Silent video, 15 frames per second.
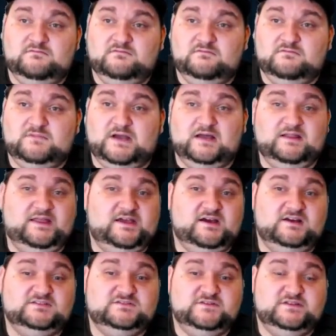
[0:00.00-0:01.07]
I like
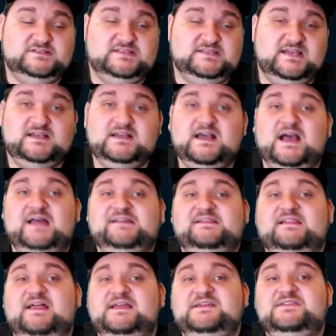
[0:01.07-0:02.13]
ours for the taking. I
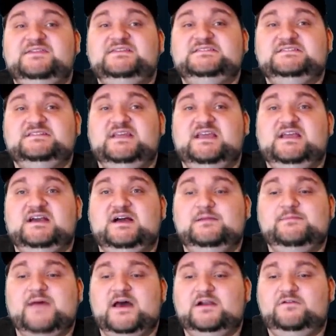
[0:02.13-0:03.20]
like this take on
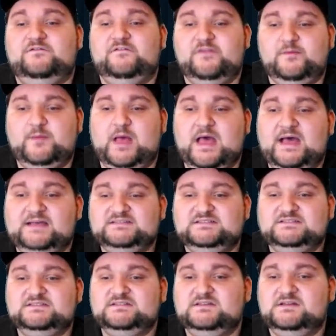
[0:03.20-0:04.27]
Battle for the Pass
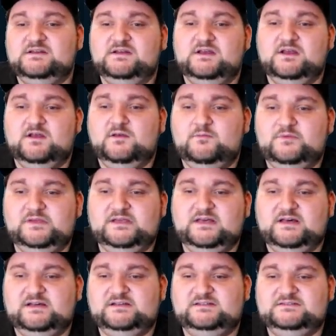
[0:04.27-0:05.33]

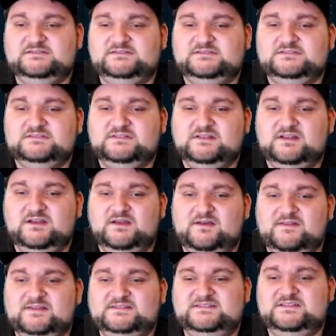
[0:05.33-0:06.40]
because
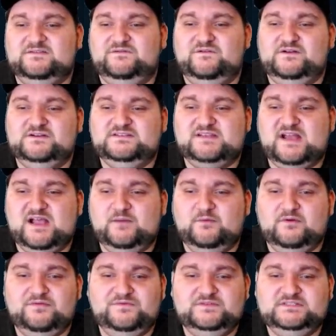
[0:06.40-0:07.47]
this is the first time where
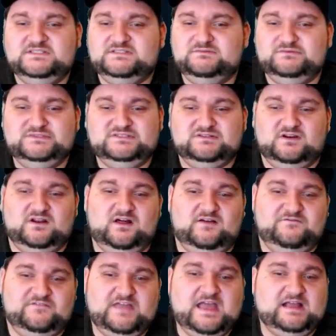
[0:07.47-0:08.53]
we start off
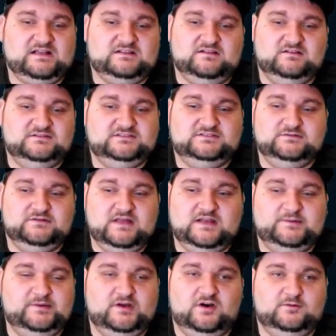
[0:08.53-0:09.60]
that close to an enemy
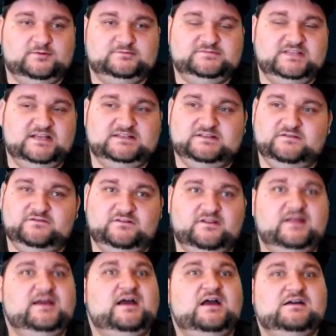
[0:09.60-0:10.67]
home objective, and you're like,
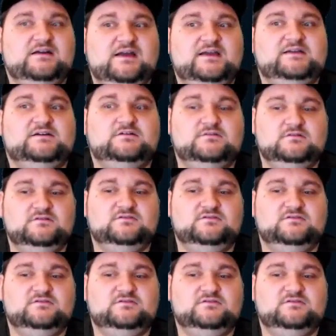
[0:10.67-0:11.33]
all right, cool.